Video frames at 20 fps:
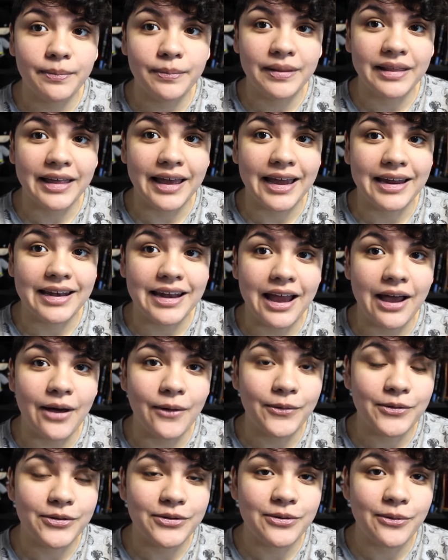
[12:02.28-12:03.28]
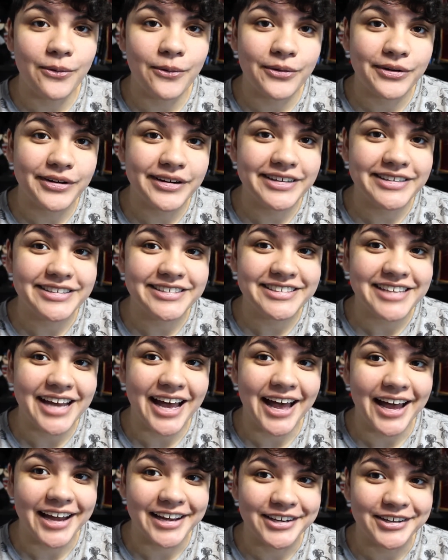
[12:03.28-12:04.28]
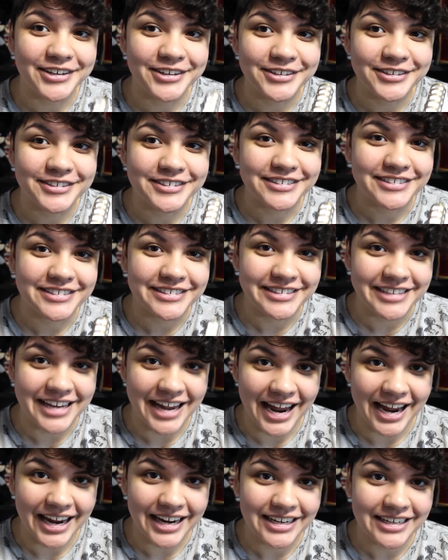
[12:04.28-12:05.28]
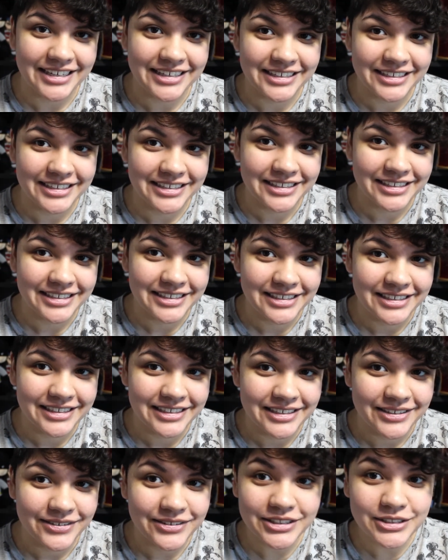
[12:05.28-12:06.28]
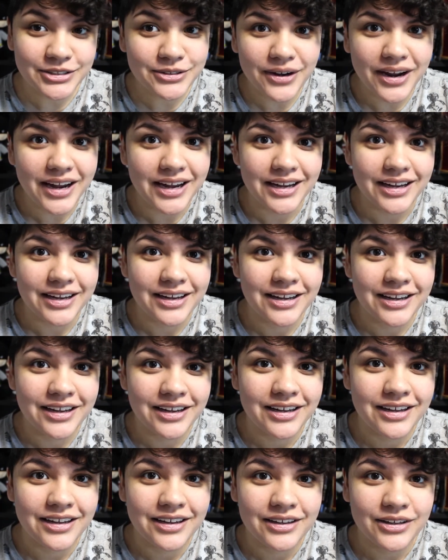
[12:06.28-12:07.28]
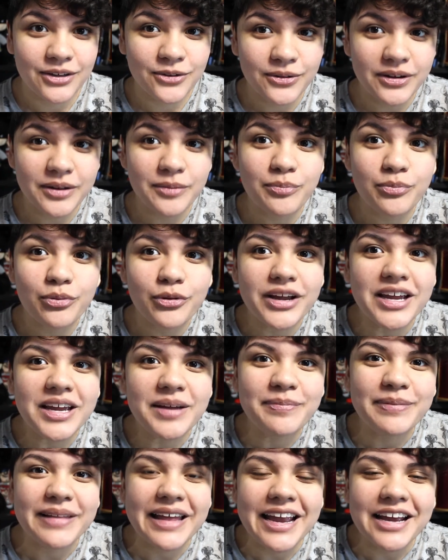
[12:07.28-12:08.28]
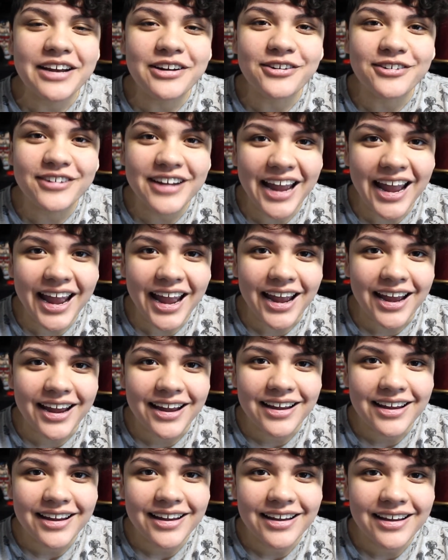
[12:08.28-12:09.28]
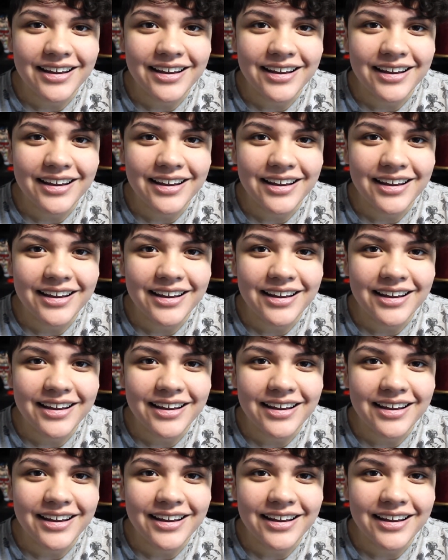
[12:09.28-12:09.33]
plan out your entire day, which is great. You can pre-plan your day.